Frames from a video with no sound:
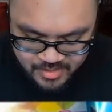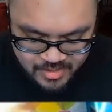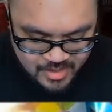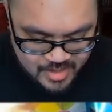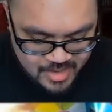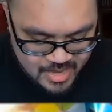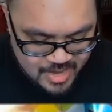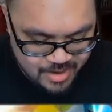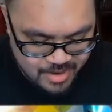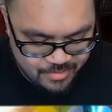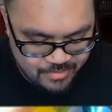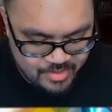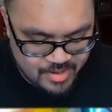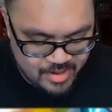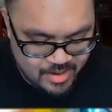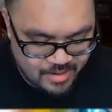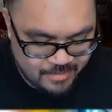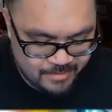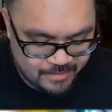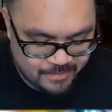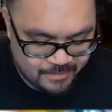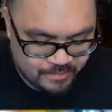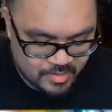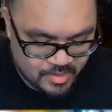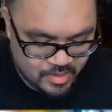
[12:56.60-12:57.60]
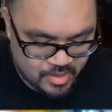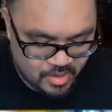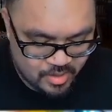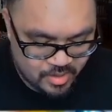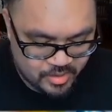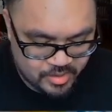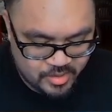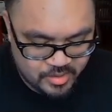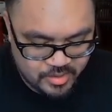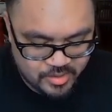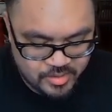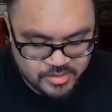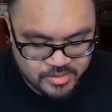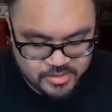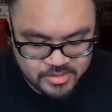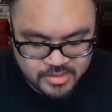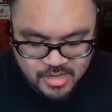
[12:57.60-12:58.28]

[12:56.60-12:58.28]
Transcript: And we got Hercules